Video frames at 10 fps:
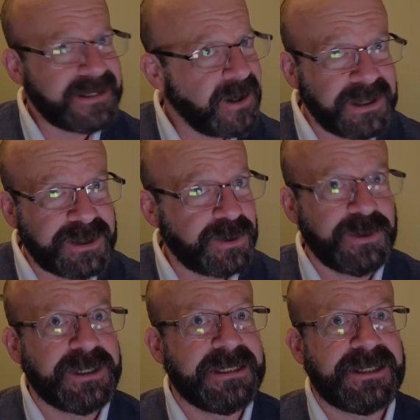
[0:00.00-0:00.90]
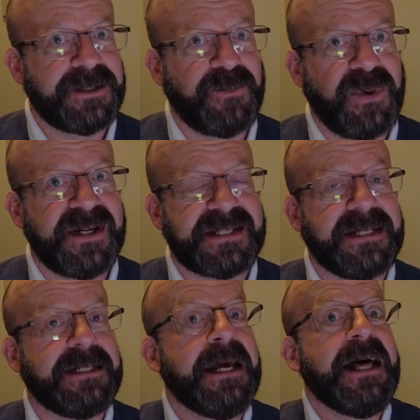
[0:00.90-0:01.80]
not a true condition
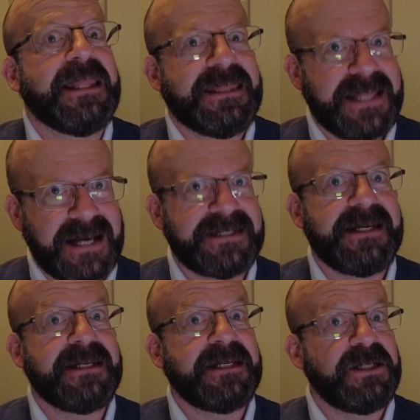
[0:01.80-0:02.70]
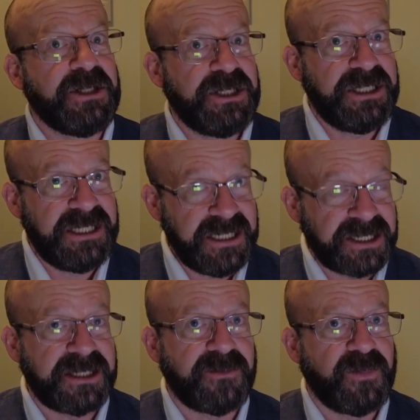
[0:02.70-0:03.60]
precedent. That's a
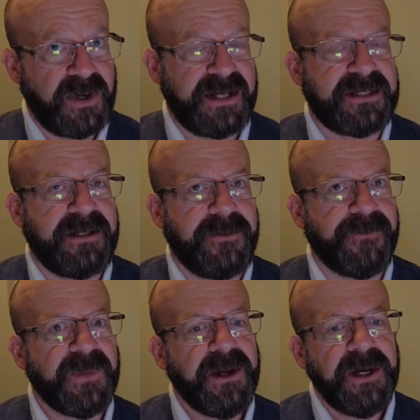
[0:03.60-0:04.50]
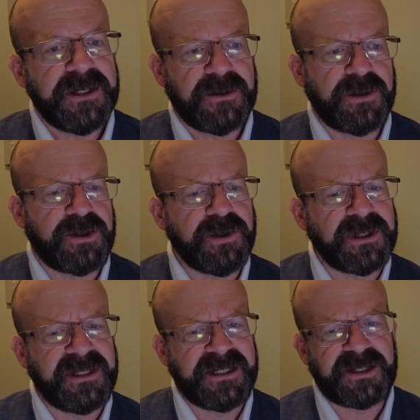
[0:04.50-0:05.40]
condition precedent. So a true
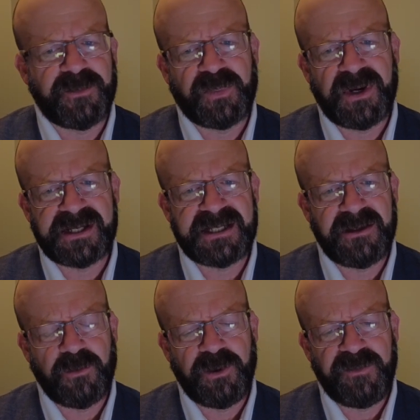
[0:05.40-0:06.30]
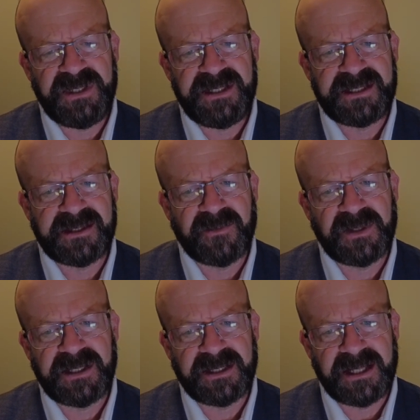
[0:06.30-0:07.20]
condition precedent would be
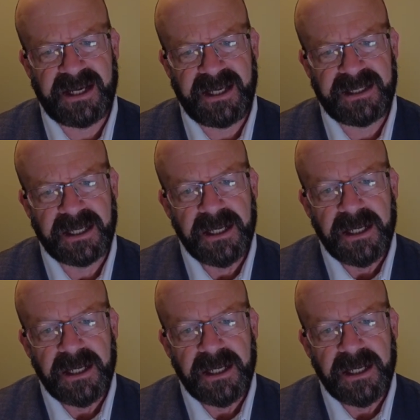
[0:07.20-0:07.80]
something like,